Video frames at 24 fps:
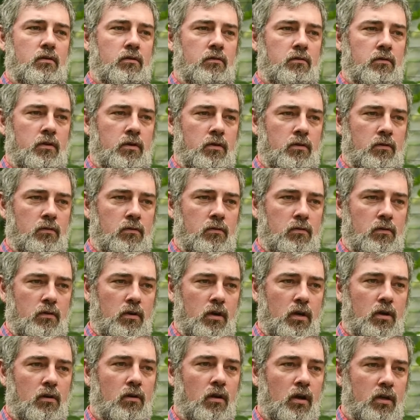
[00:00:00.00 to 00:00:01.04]
grown
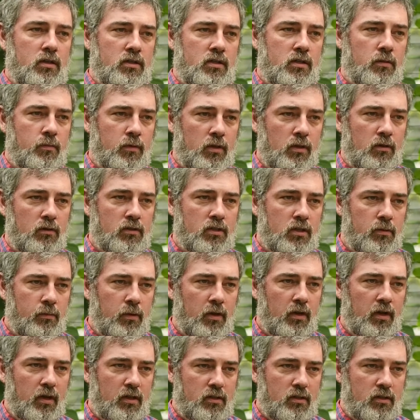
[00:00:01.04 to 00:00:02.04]
across some of those communities